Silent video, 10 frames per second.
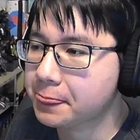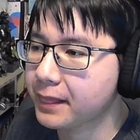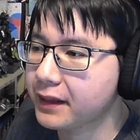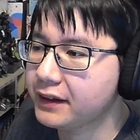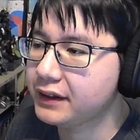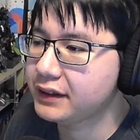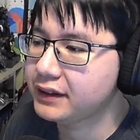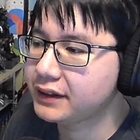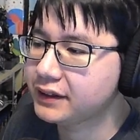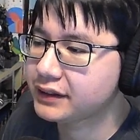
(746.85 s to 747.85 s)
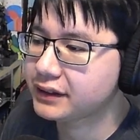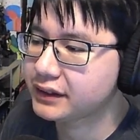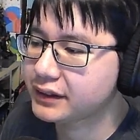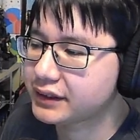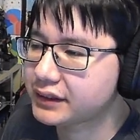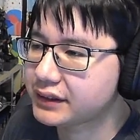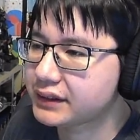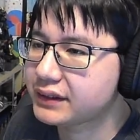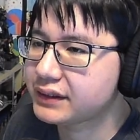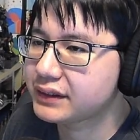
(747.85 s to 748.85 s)

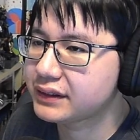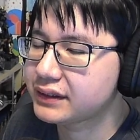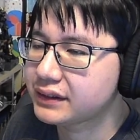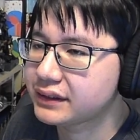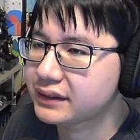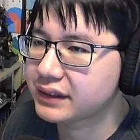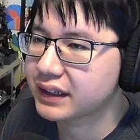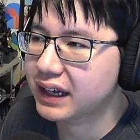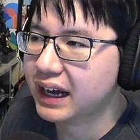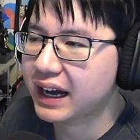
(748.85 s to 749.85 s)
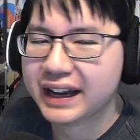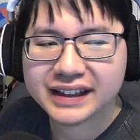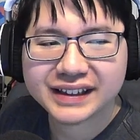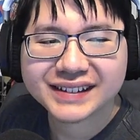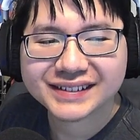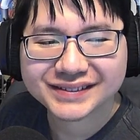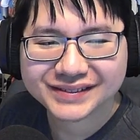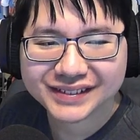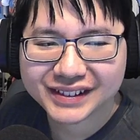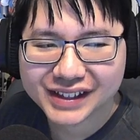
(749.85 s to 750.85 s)
So I
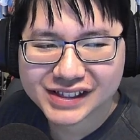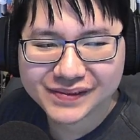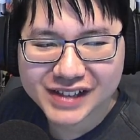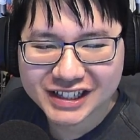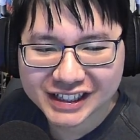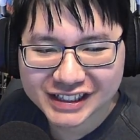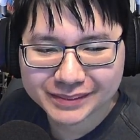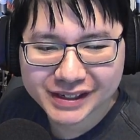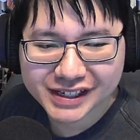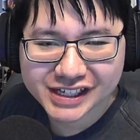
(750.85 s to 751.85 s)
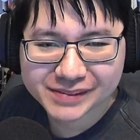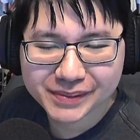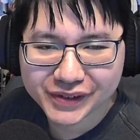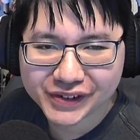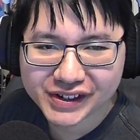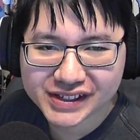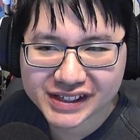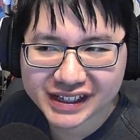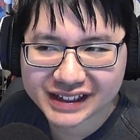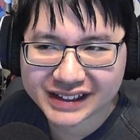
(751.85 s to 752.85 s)
did some test let's plays before this,
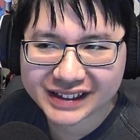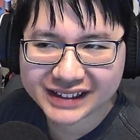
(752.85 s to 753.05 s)
and